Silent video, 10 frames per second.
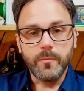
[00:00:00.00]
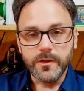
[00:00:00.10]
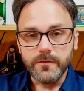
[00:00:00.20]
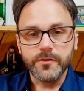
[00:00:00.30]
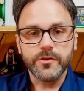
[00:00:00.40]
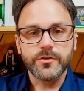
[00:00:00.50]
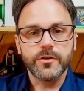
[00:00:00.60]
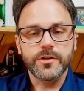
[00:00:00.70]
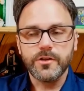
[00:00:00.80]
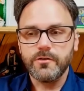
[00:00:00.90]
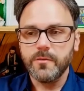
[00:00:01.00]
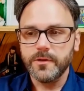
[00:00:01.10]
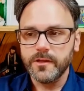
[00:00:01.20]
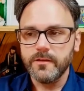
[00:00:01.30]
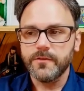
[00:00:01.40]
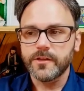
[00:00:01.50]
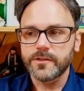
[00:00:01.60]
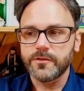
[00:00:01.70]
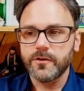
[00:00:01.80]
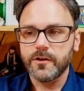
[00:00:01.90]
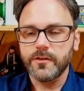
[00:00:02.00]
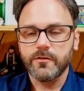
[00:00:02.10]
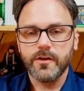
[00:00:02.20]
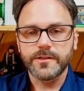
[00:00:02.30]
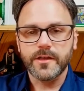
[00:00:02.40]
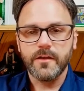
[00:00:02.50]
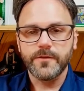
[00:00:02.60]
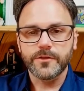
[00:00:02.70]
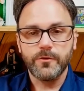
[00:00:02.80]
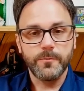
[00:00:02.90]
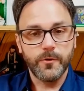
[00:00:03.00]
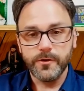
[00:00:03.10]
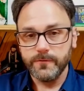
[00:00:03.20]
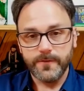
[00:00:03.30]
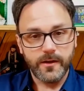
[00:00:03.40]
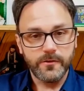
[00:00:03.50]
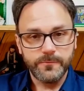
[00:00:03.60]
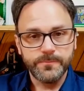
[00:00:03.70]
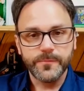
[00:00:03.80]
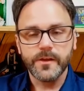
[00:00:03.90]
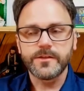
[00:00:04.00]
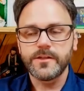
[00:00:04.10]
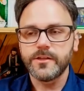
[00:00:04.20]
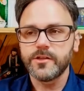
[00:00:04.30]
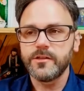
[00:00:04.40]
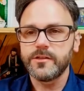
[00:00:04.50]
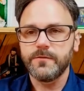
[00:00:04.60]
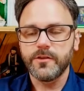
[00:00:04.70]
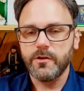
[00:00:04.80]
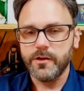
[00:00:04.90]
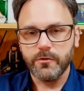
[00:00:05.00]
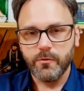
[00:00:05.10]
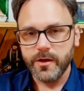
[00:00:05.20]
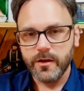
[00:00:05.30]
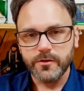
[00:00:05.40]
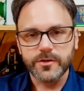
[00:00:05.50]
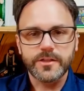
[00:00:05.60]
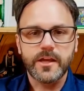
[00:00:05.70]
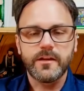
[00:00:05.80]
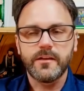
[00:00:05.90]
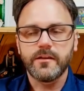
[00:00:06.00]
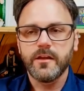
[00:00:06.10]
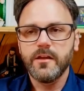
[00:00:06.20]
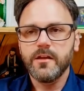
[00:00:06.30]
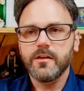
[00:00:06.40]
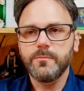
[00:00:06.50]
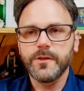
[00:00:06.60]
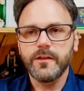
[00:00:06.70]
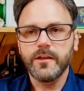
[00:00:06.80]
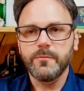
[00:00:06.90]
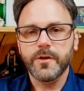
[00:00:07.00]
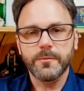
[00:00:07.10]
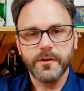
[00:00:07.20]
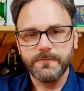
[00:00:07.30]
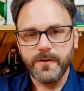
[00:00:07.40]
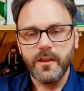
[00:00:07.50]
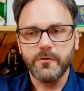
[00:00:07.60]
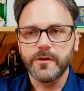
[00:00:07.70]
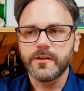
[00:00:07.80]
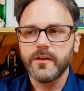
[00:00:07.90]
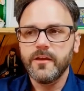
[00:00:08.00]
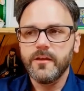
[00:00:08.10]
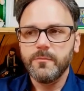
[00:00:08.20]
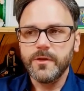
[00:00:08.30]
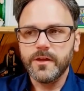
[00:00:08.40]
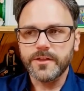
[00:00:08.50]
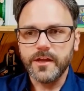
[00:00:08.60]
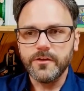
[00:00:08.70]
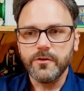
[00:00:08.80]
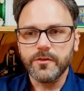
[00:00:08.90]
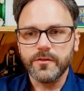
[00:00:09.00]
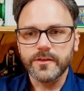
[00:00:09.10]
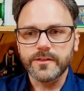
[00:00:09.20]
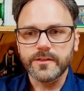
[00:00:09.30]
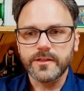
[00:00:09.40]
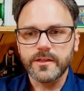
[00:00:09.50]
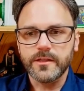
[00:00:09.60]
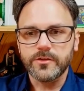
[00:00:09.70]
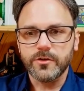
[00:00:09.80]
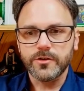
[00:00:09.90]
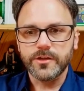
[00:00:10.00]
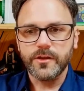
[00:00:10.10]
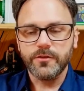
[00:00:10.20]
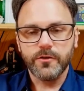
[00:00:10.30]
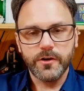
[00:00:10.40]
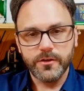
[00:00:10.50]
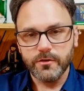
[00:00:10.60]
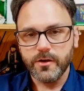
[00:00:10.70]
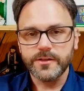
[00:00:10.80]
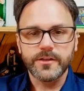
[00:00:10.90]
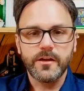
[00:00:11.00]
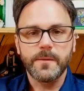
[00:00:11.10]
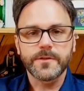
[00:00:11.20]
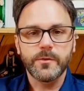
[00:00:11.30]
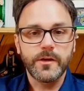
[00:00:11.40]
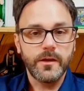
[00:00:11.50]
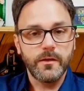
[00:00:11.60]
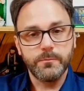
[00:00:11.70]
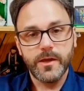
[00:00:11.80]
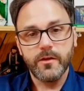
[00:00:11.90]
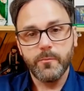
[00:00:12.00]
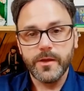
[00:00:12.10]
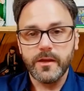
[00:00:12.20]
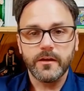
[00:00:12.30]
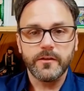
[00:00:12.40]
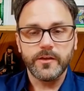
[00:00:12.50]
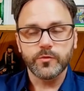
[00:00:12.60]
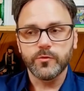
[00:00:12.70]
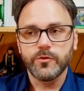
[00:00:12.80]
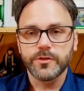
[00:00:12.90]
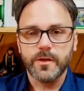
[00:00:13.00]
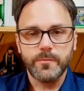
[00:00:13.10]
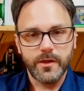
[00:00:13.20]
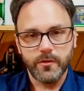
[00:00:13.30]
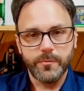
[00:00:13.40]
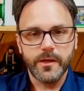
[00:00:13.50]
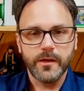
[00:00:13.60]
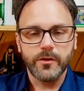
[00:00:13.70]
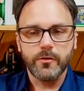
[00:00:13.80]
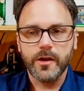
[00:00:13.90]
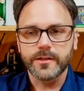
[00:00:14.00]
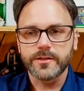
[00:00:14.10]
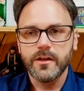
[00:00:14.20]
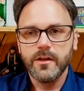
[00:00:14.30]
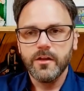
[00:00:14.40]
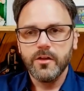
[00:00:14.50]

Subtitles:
I believe in the church, though. I believe in its authority that Christ gave it, so I'm going to follow its teachings, even though I don't quite understand it completely, but I'm going to follow it because I know that this is the church and the authority that Christ set up. So in being obedient to these rules, I'm being obedient to Christ.